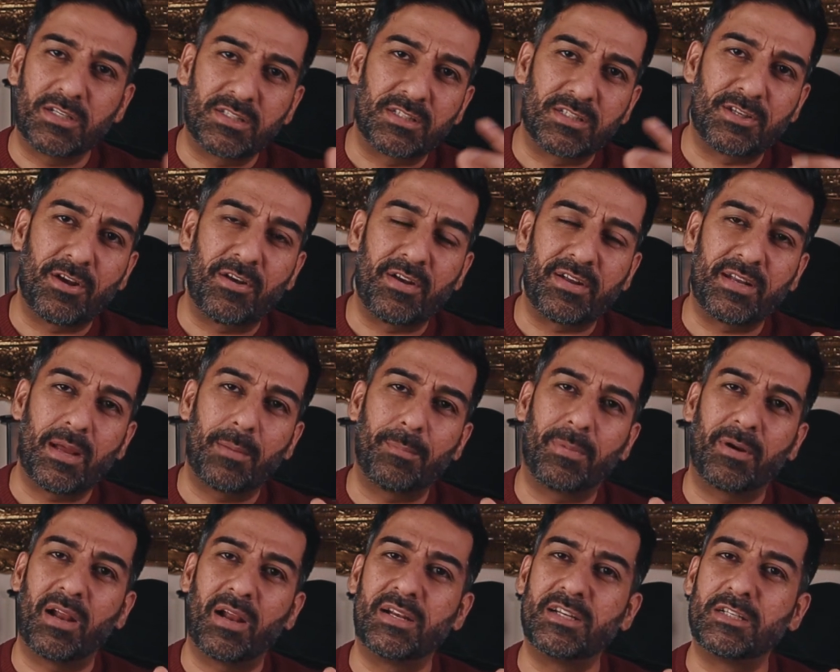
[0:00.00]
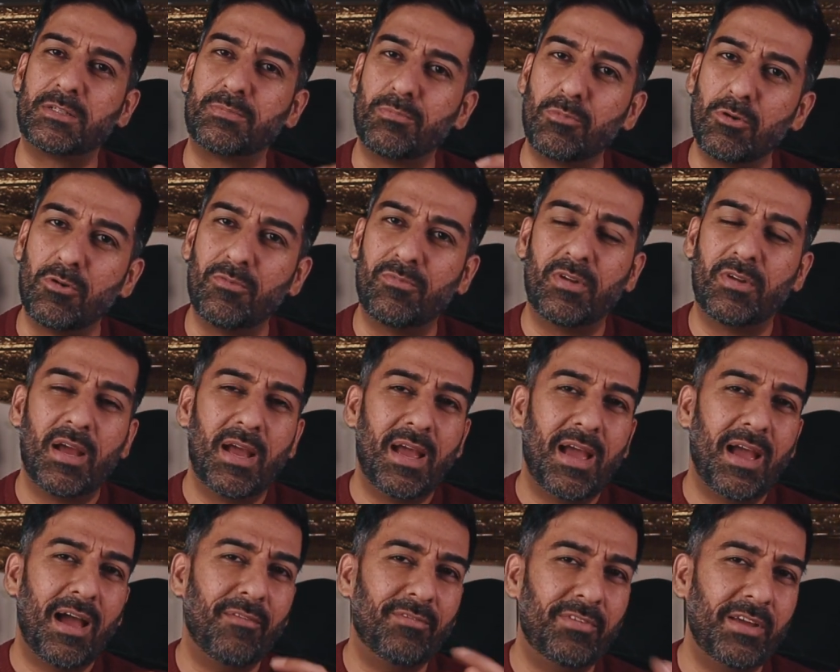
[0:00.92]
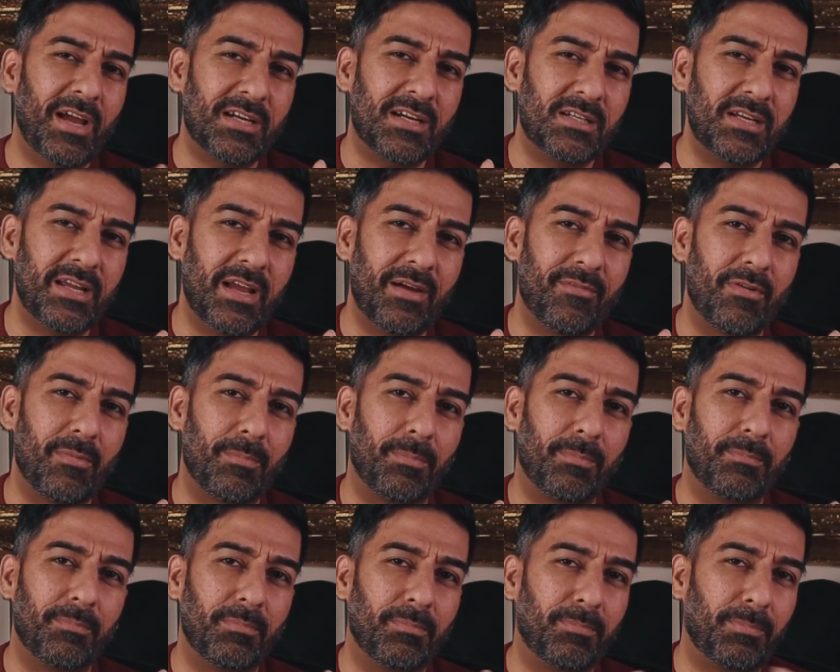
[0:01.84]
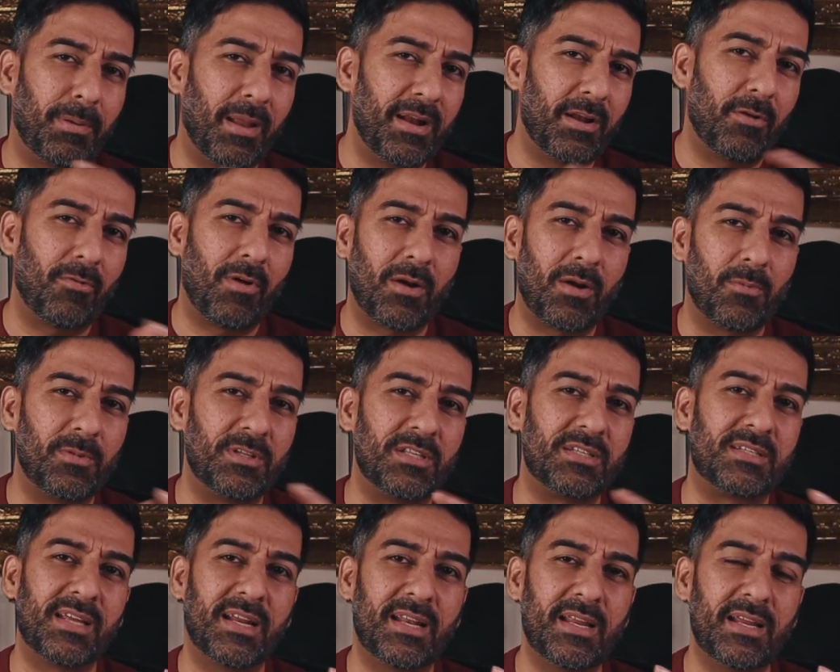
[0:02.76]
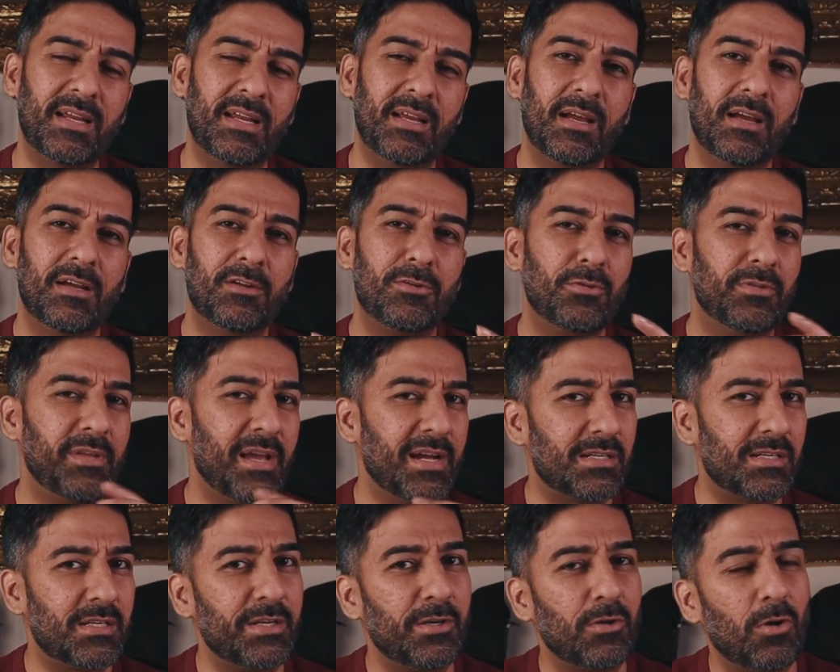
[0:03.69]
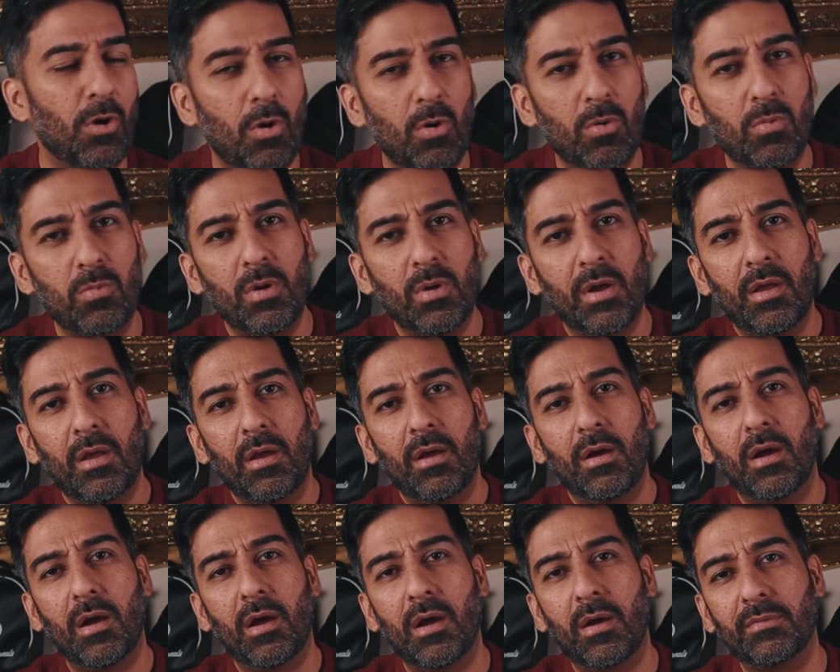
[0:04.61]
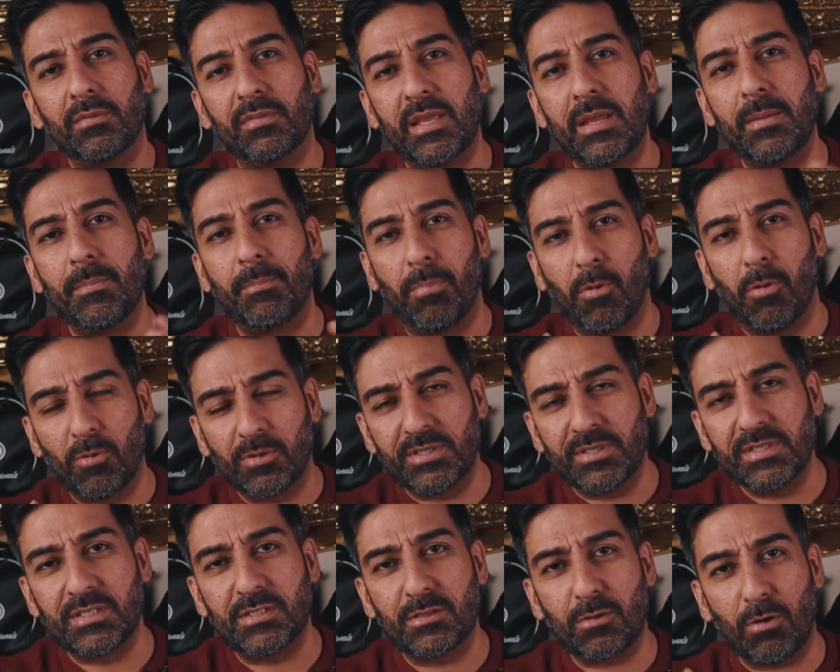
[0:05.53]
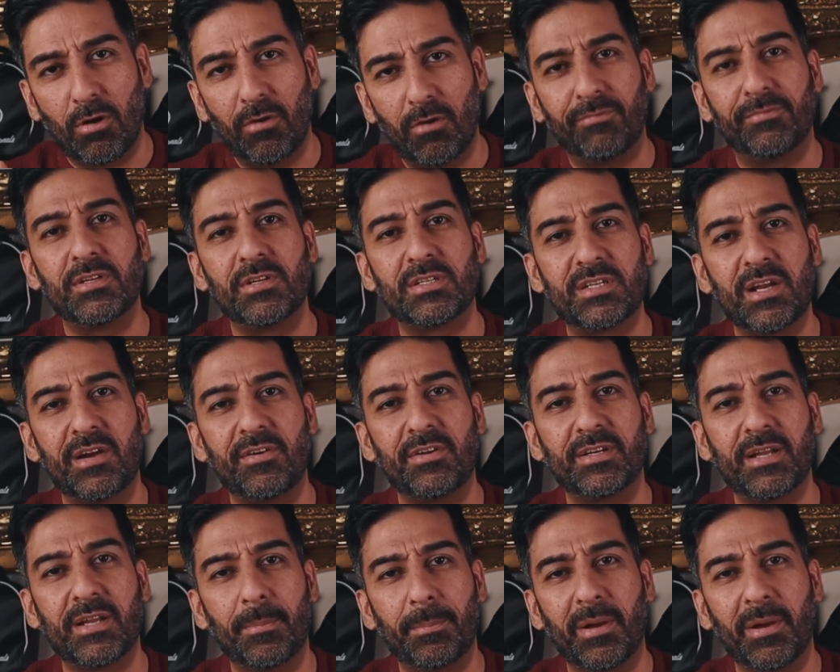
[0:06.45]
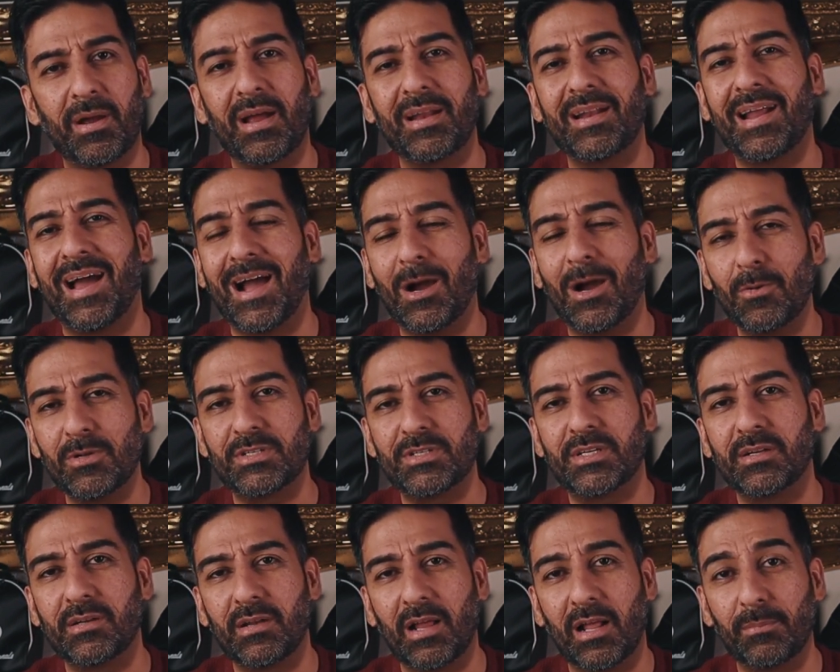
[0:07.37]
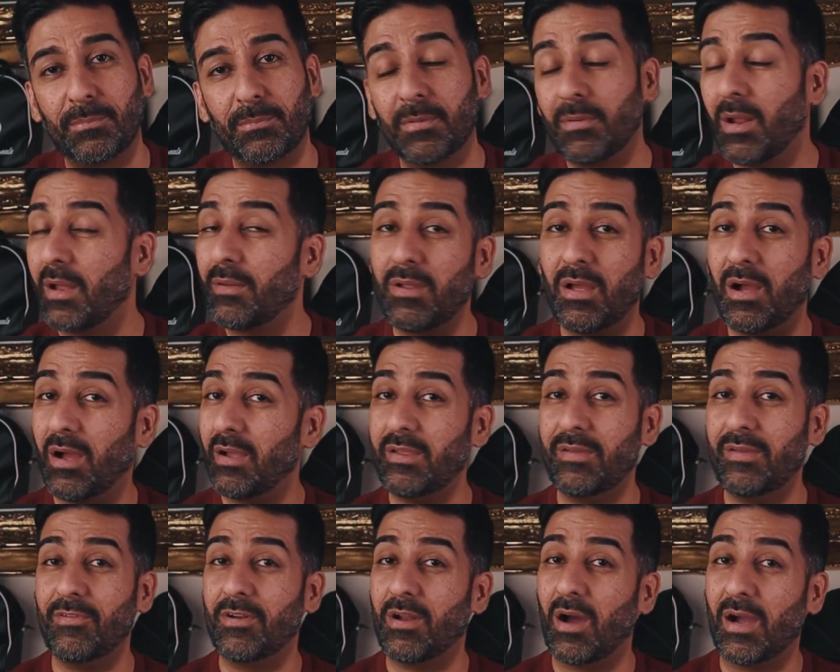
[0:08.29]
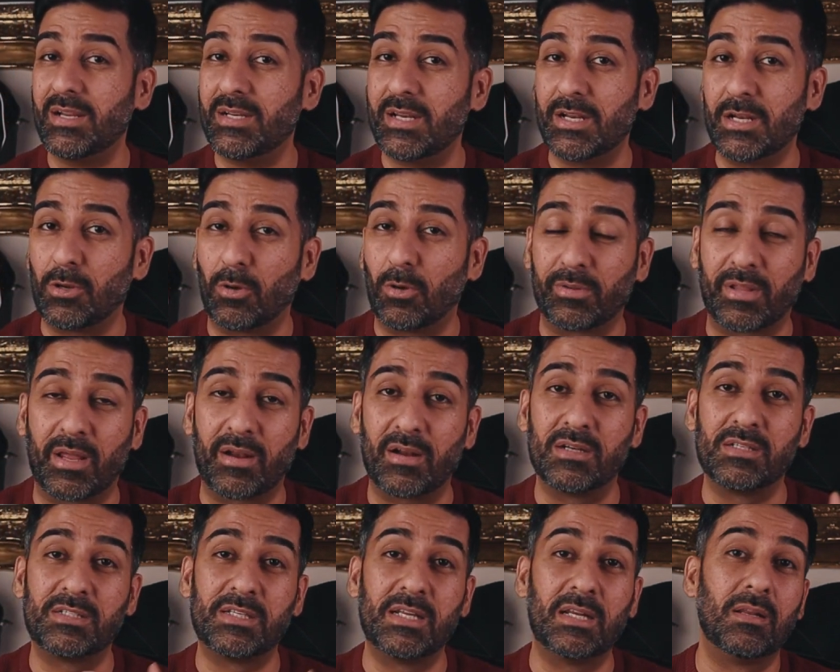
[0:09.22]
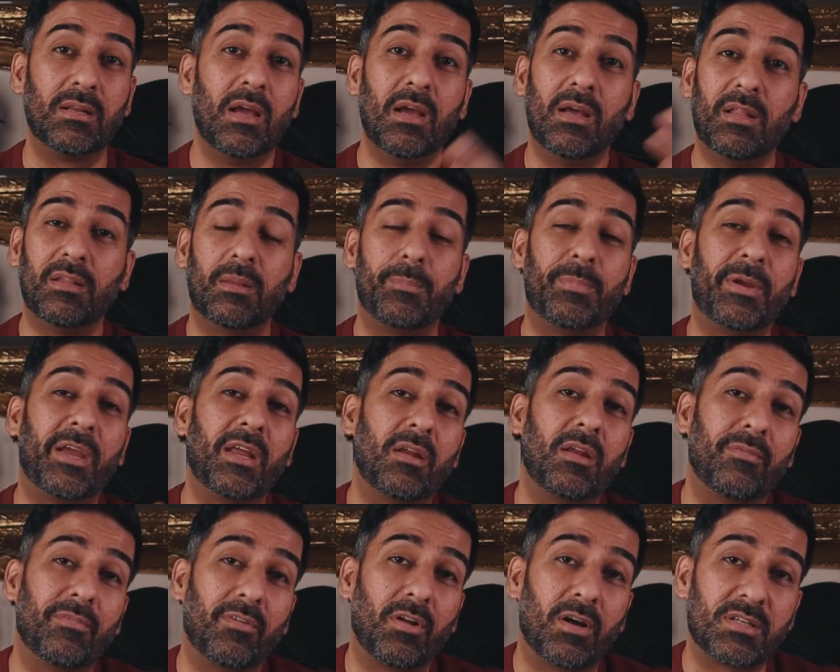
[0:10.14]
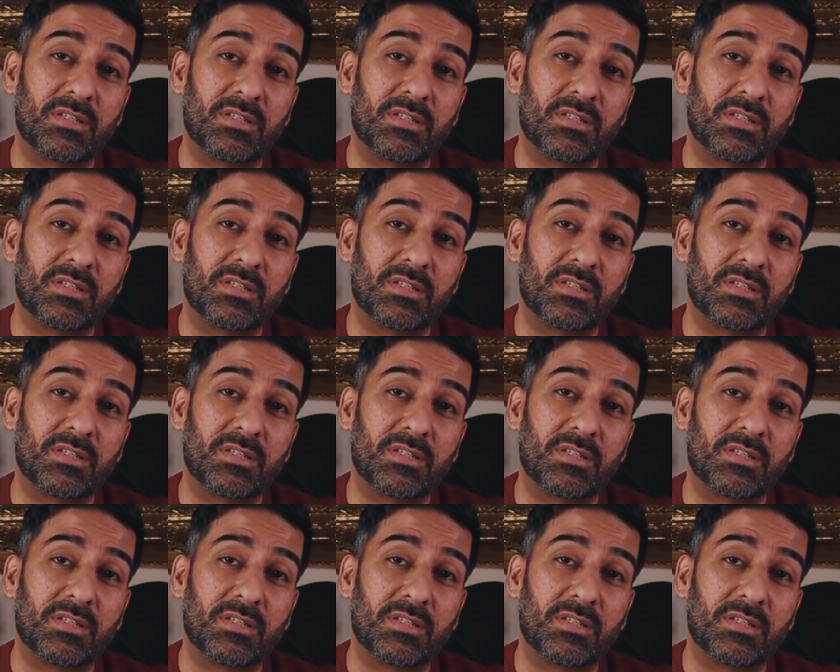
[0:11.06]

touched the steering damper and it's moved, have they actually ever played around with the setting? Do they actually know the importance of the steering damper and how it can help them? Even I didn't know that until the beginning of